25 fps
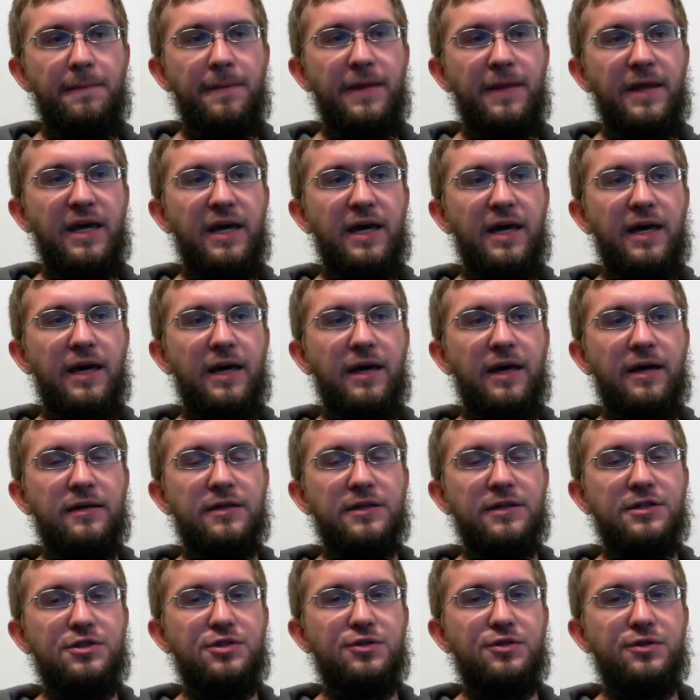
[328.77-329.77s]
and
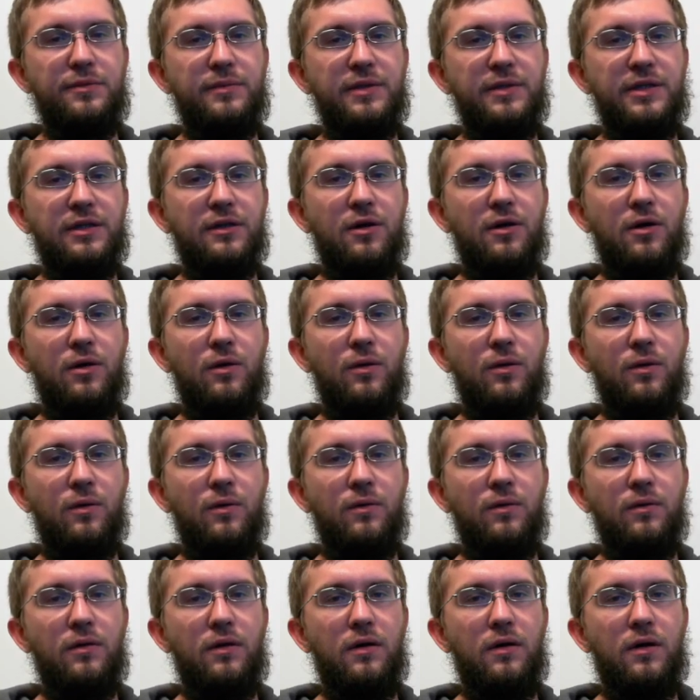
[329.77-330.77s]
extremely
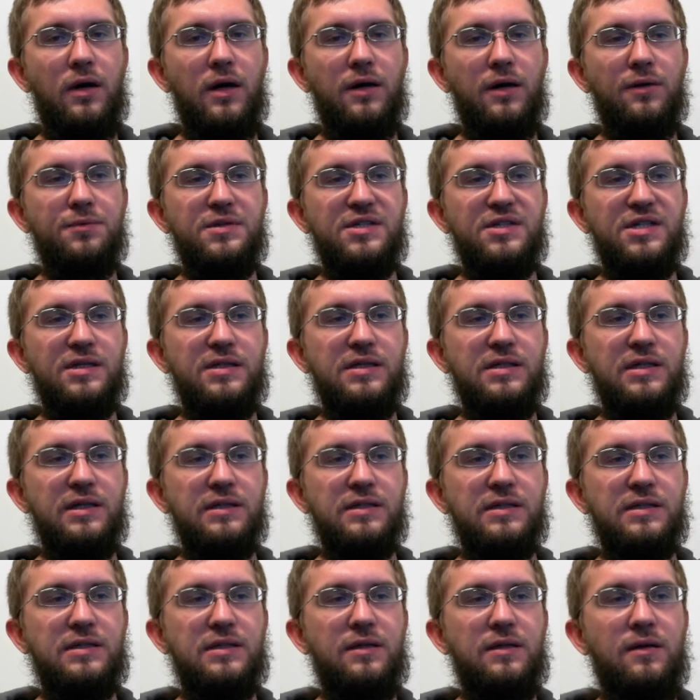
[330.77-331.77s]
low on
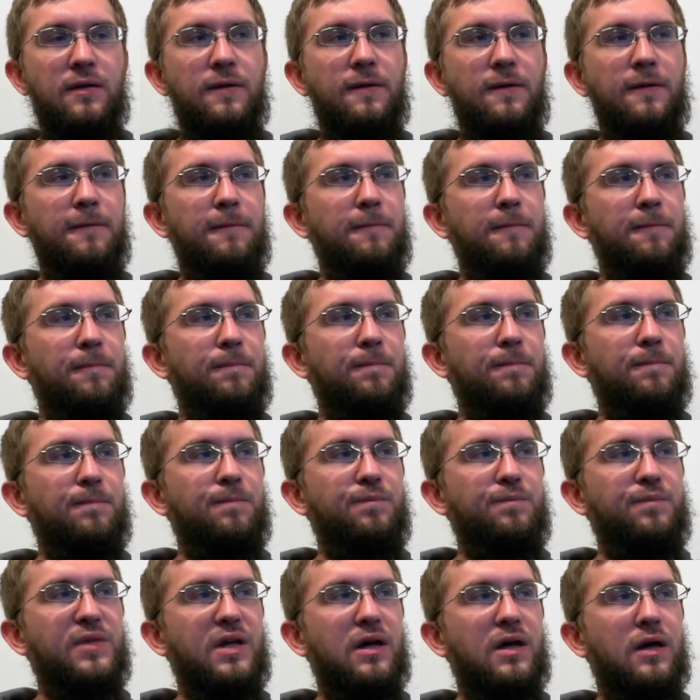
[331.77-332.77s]
resistance.
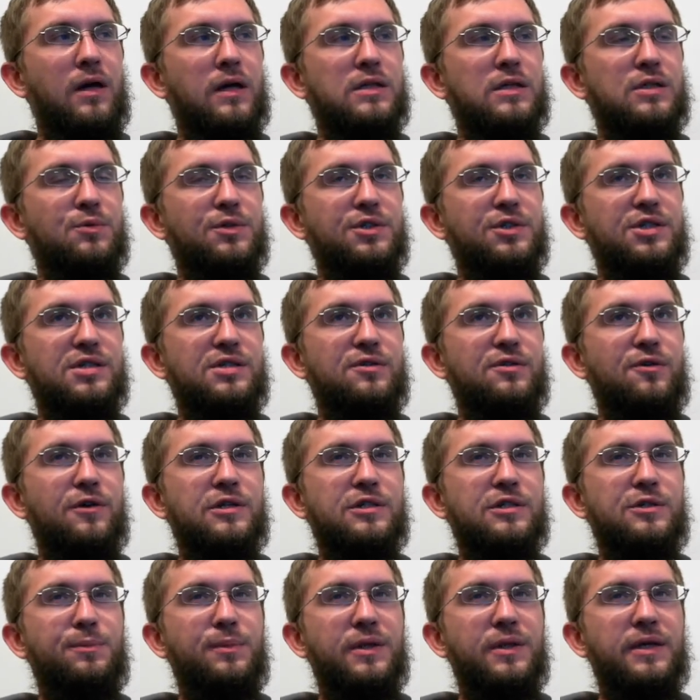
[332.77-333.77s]
Switches
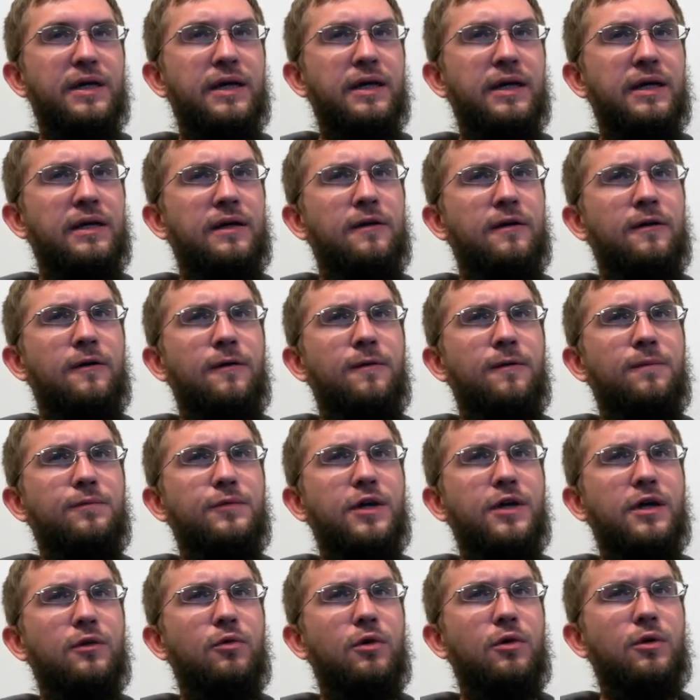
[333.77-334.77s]
crisply.
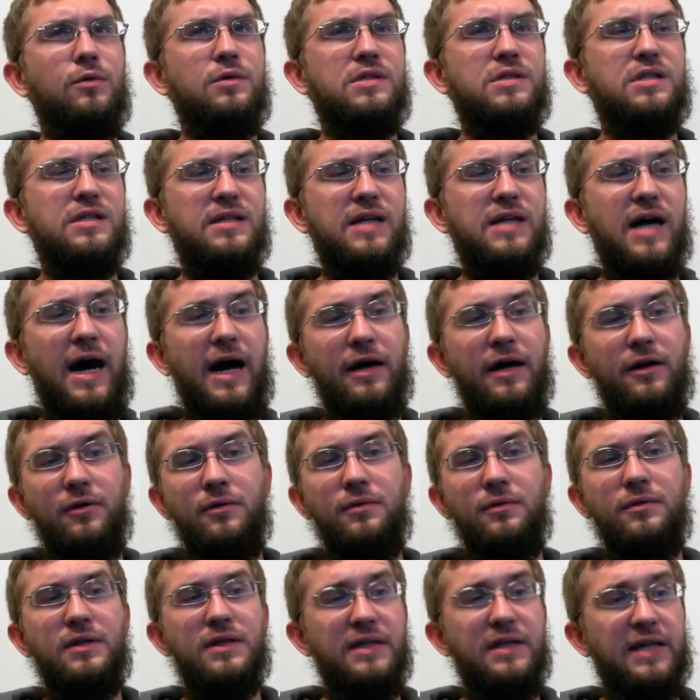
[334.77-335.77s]
The other one was the
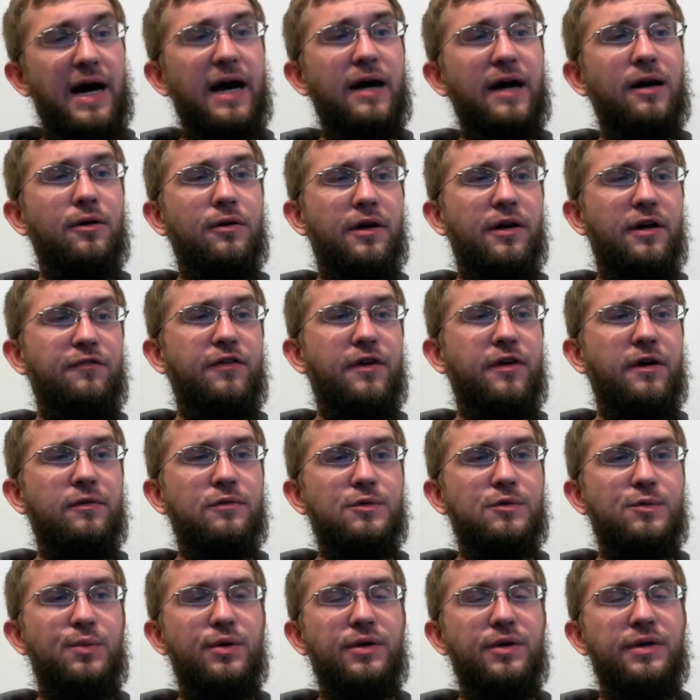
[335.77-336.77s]
diode. The diode I found
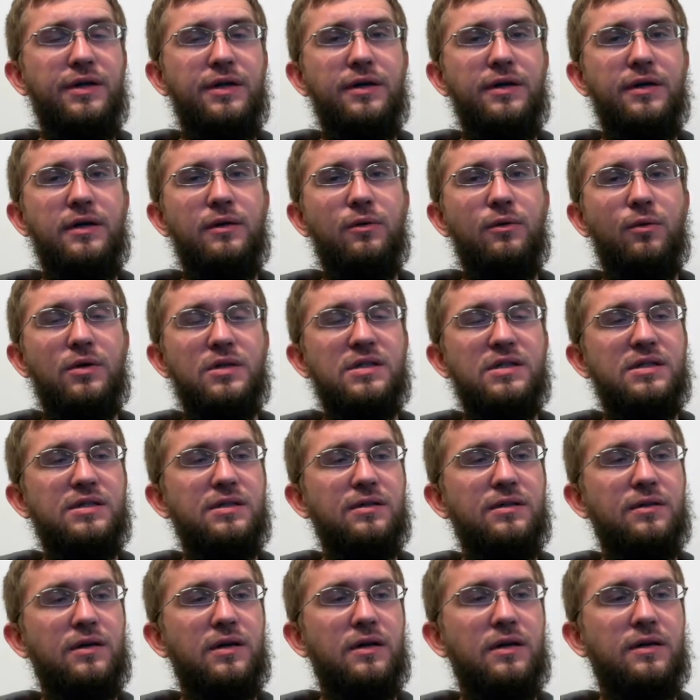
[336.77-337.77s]
was pretty good. It wasn't
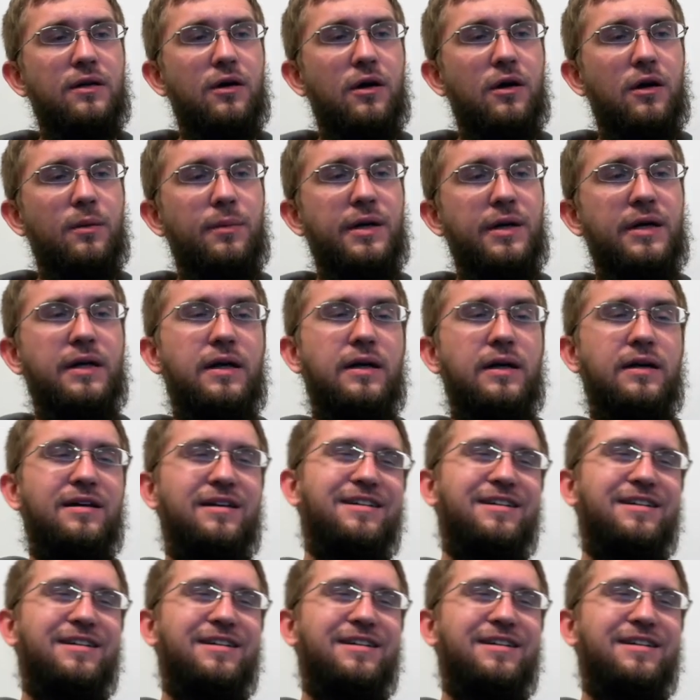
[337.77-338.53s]
silicon carbide. I